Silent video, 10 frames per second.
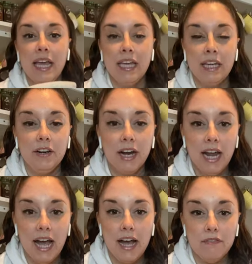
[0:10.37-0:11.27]
Here I
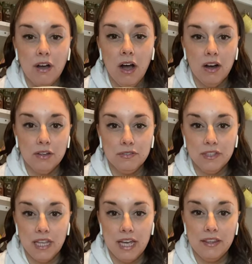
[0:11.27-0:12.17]
have a hunk of
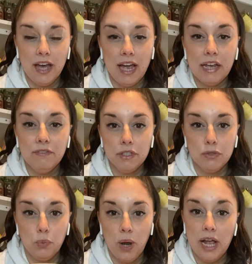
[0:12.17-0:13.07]
clay that I have
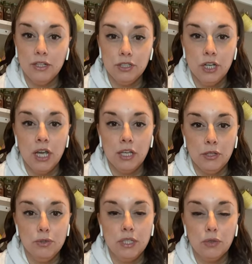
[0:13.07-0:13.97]
just wedged
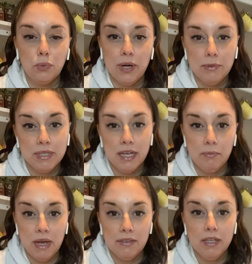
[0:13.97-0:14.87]
using the ram's head
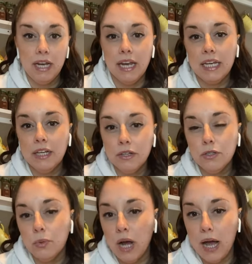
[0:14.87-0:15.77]
method, and
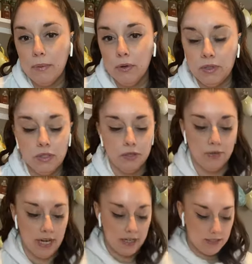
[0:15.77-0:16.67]
here's what I'm going to do
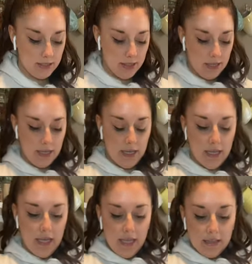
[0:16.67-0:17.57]
next.
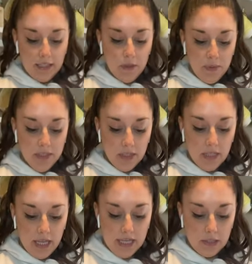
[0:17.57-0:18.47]
This piece of
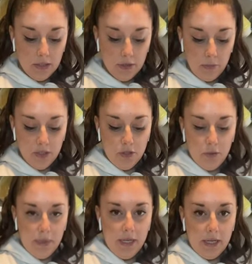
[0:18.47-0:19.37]
clay is a little bit too
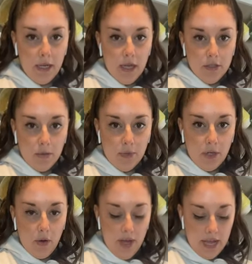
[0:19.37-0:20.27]
big, so I'm gonna
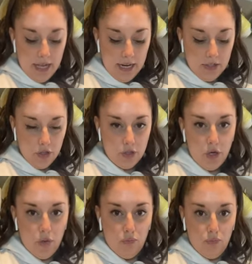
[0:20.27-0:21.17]
go ahead and just
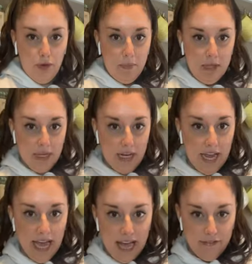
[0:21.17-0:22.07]
rip it in
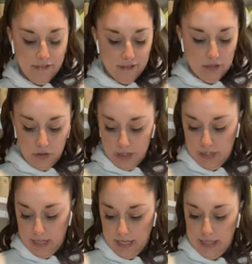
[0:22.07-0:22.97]
half, just
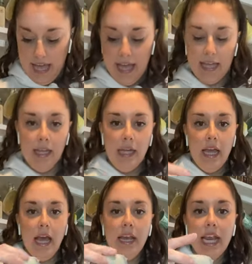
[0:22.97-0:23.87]
like that.
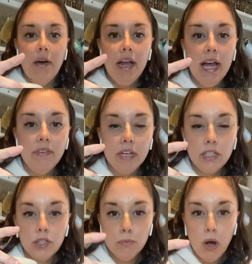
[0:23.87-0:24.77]
And now I have a
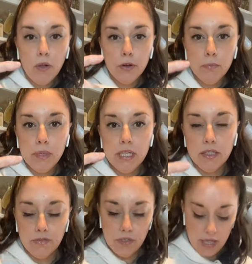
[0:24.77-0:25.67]
smaller piece
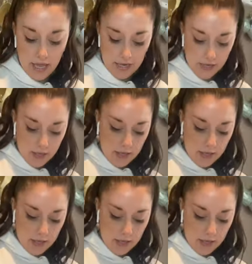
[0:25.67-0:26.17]
of clay.